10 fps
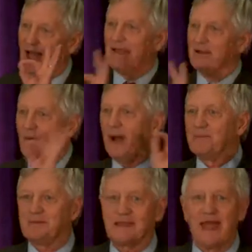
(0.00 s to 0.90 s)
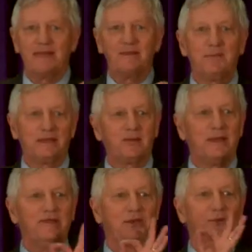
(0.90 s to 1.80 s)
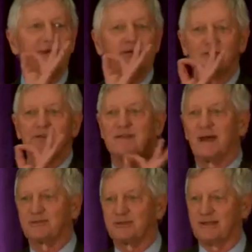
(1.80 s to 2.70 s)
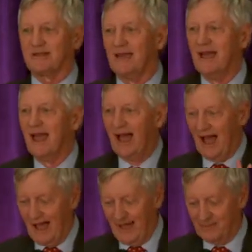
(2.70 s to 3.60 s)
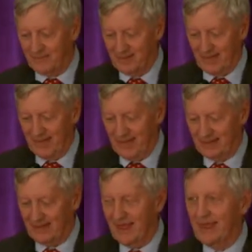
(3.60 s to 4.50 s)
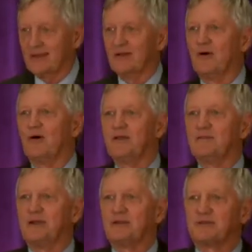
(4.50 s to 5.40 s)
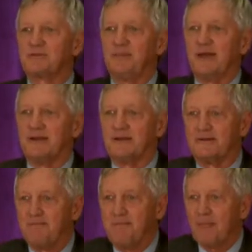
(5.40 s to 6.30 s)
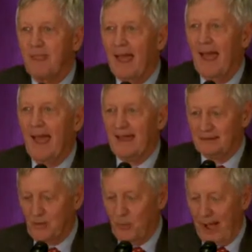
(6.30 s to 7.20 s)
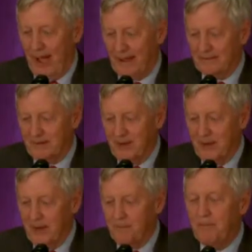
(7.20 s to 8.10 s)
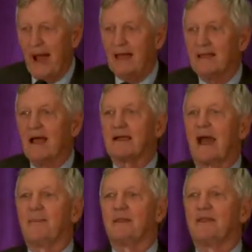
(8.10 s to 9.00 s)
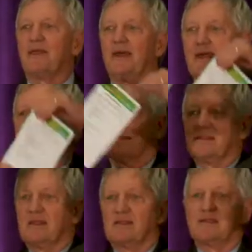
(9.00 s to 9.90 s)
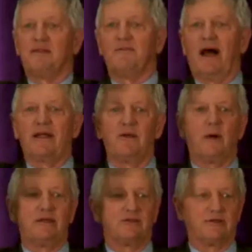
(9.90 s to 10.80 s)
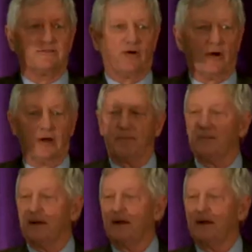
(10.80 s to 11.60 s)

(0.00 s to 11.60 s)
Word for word: I know I'm standing between you and the reception um, and, and the Gordon Biersch beer and the wine, but a couple of things. There's an evaluation form.